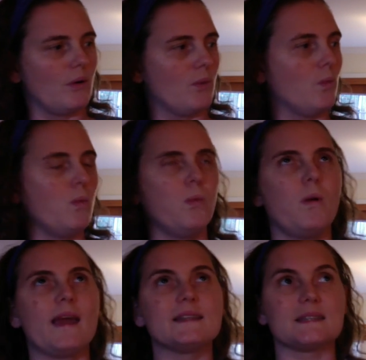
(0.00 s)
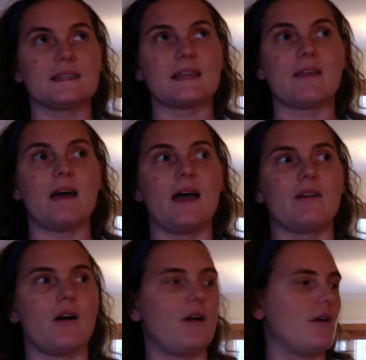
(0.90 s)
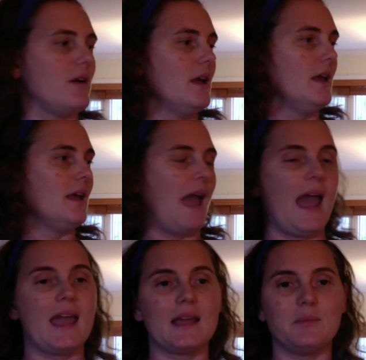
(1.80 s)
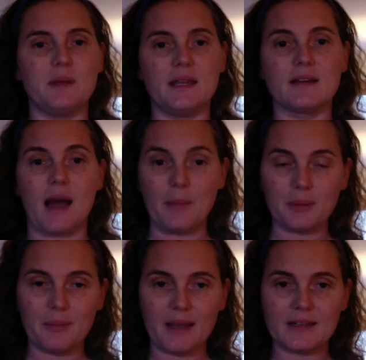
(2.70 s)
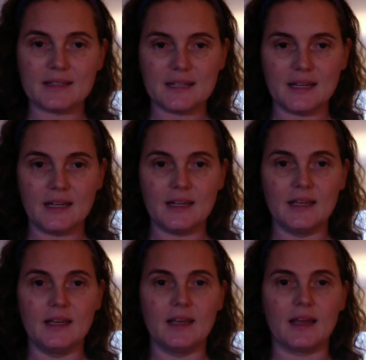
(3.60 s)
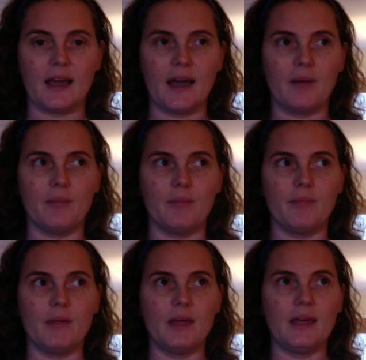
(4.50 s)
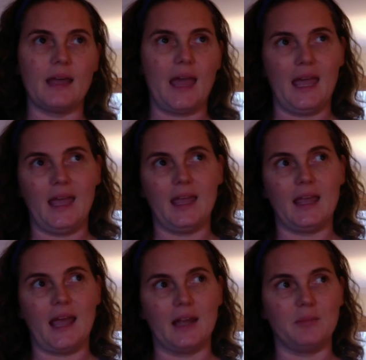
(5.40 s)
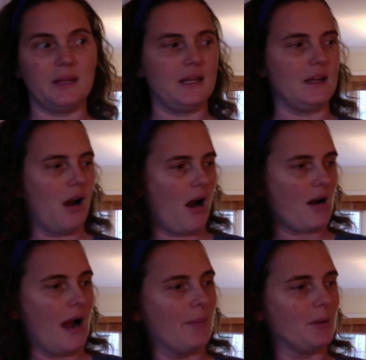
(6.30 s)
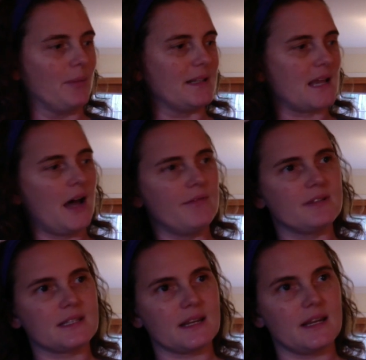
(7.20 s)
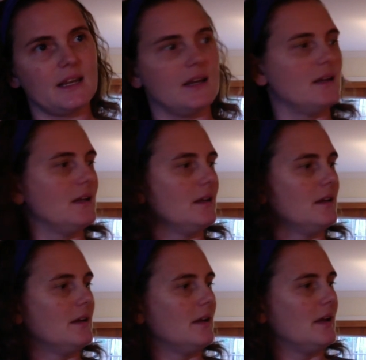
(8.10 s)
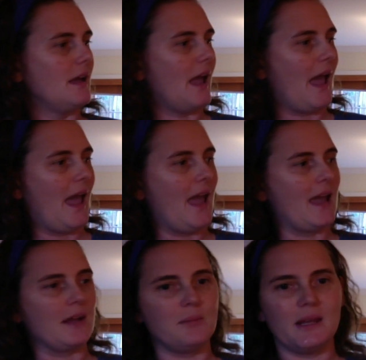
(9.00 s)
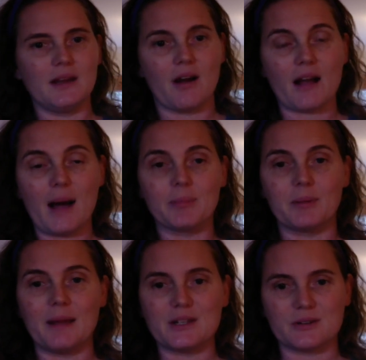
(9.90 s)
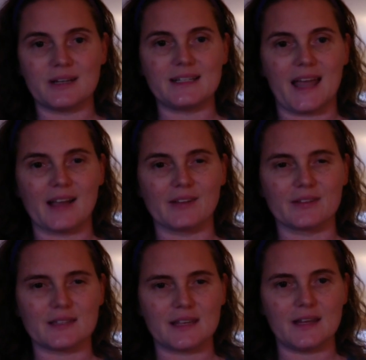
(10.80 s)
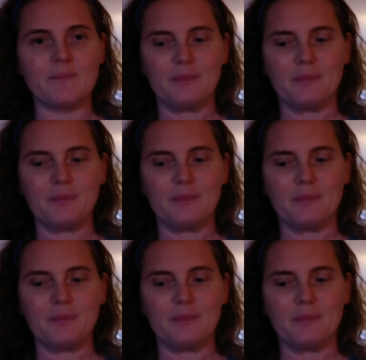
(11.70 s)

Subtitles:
Ways to say that are A and B complement C, A and B are complements of C, A and B are complementary to angle C.